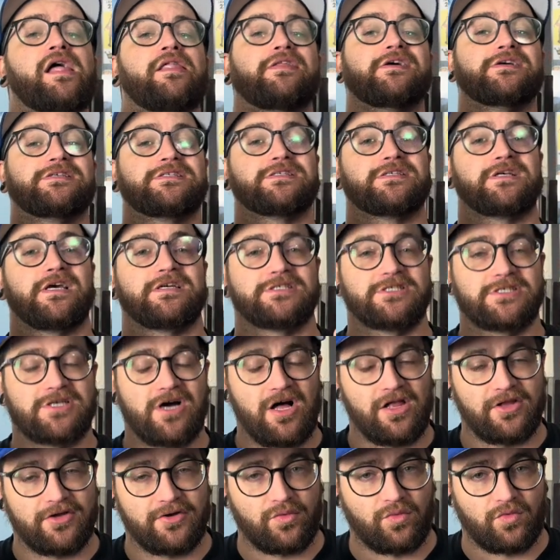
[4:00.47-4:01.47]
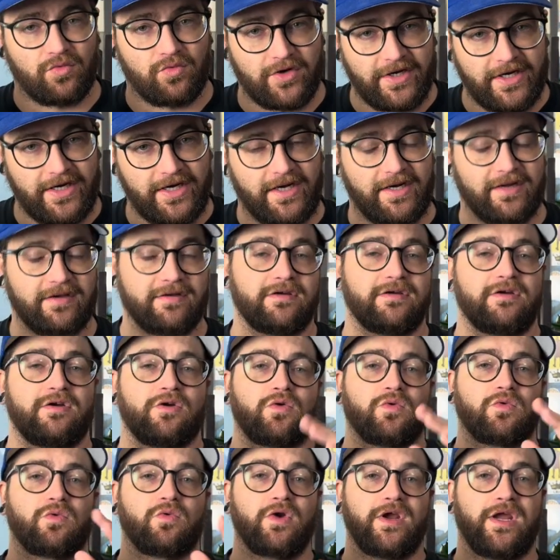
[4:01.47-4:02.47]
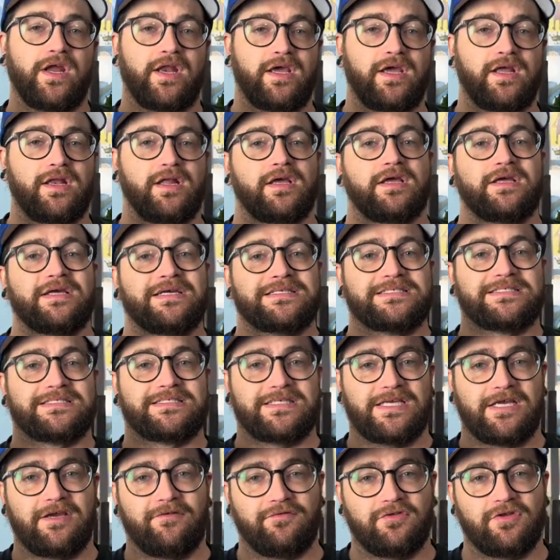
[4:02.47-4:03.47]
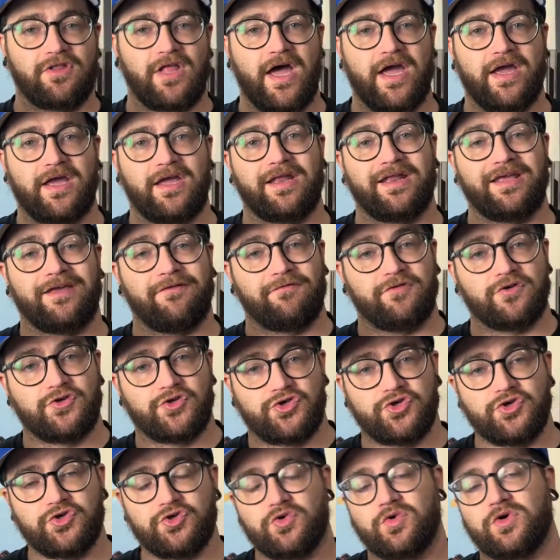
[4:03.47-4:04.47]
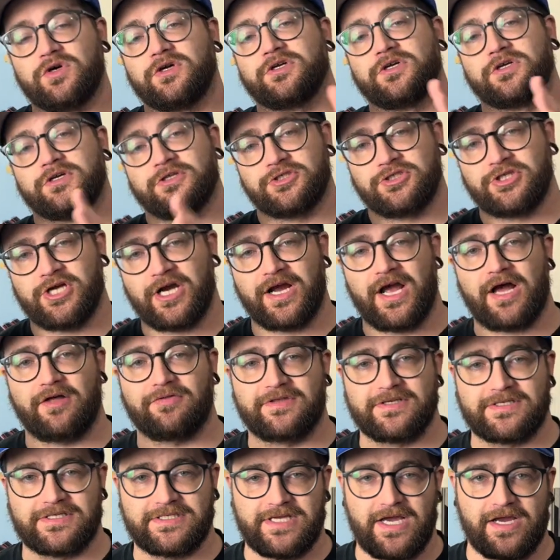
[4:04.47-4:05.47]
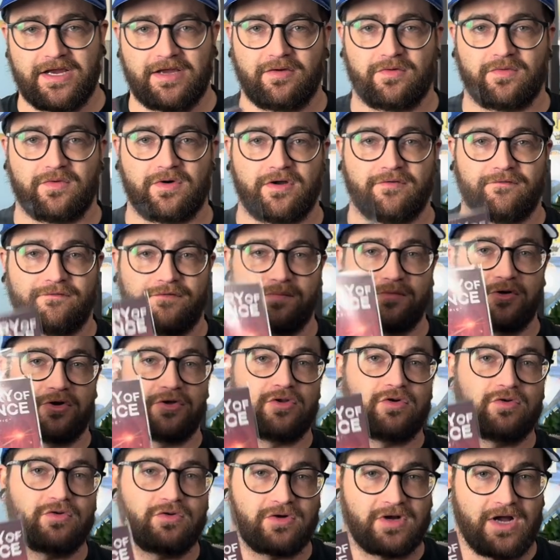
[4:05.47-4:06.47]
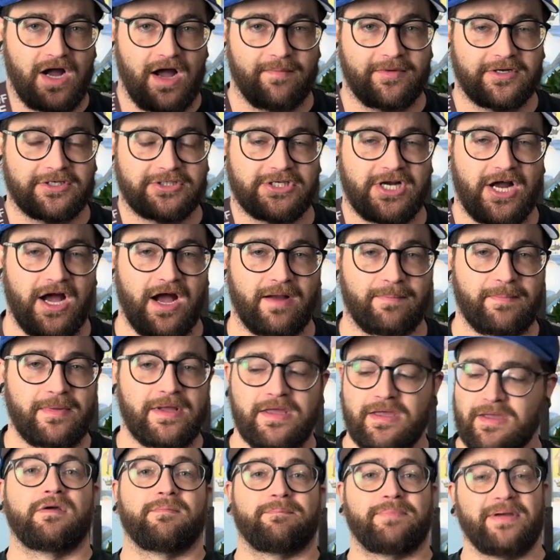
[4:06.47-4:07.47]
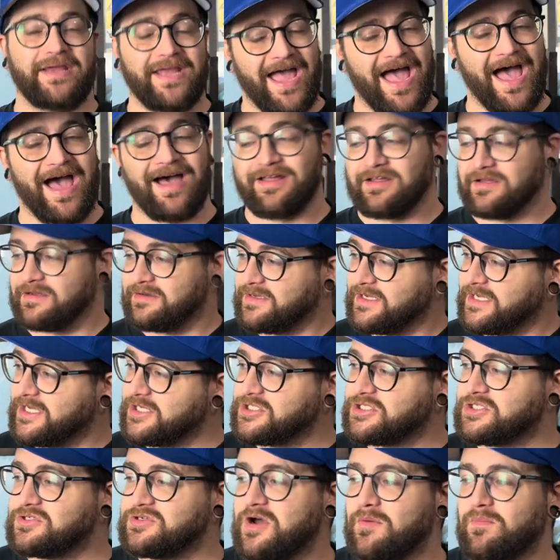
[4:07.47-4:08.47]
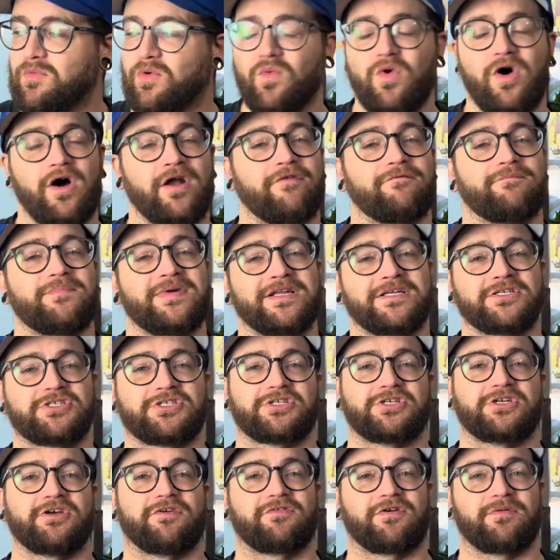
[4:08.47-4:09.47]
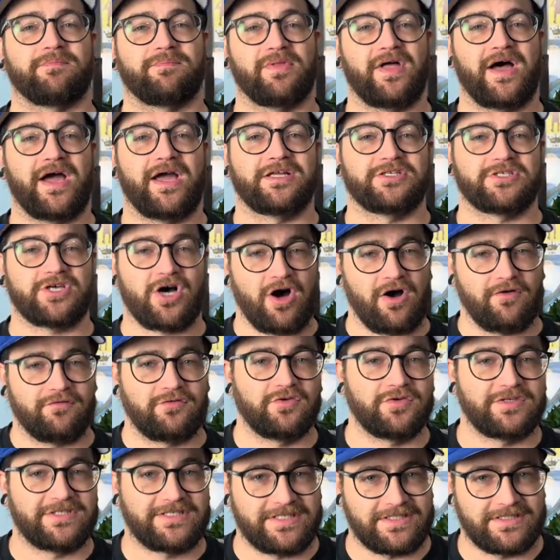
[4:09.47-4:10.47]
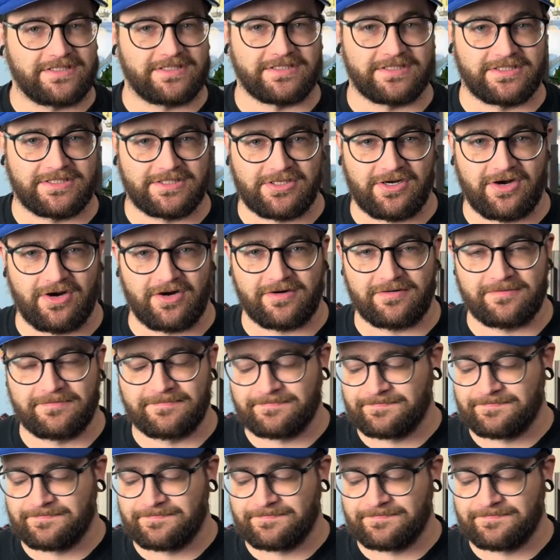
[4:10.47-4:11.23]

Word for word: this is a solid read. Read it, see if you like it. If you do, check out the second one from your local comic shop. But yeah, issue number one of Ministry of Compliance off to a decent start.